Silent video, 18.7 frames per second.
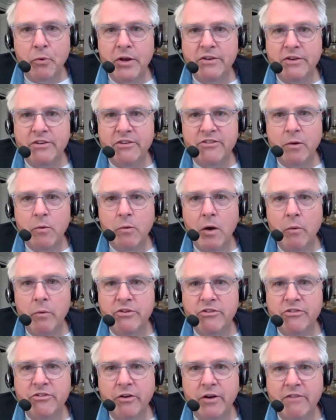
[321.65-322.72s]
print to say, well, we
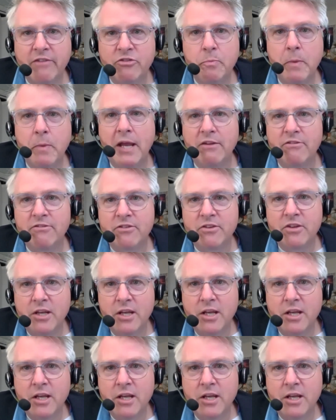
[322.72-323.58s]
just don't have space.